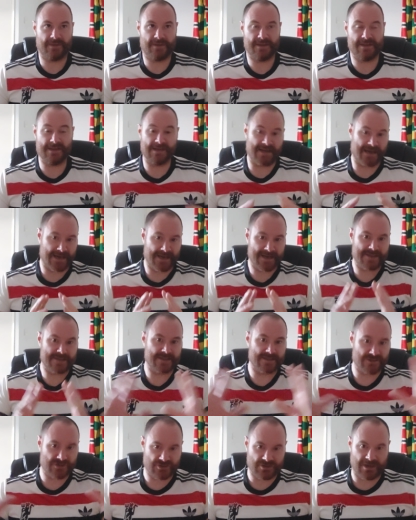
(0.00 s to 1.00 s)

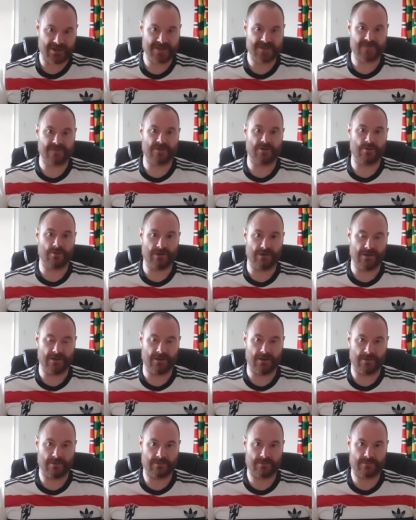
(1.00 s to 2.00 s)
United's transfer
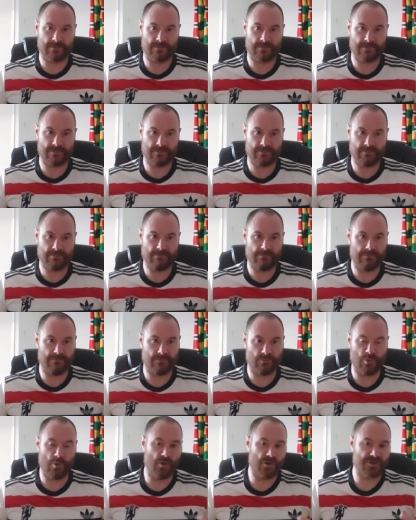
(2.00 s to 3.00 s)
window,
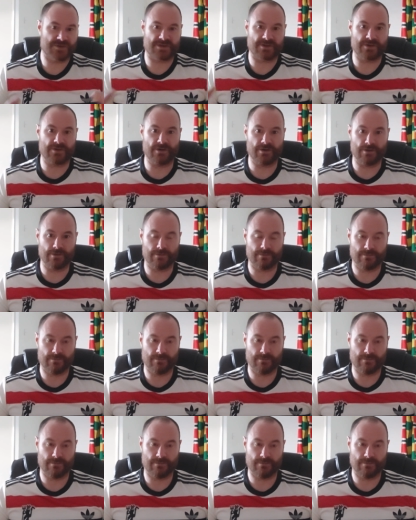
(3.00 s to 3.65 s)
warts and all.